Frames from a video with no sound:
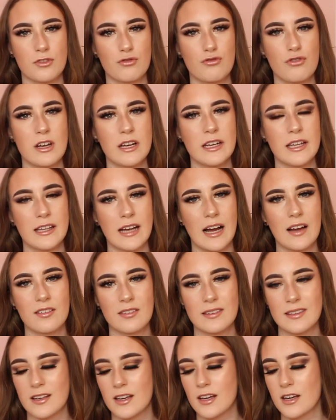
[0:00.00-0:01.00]
really
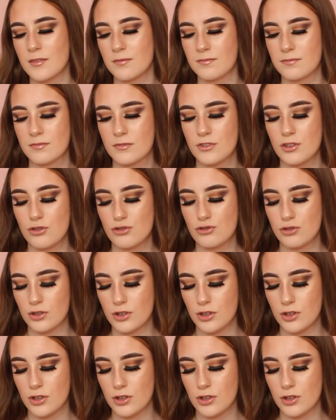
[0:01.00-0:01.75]
nice neutral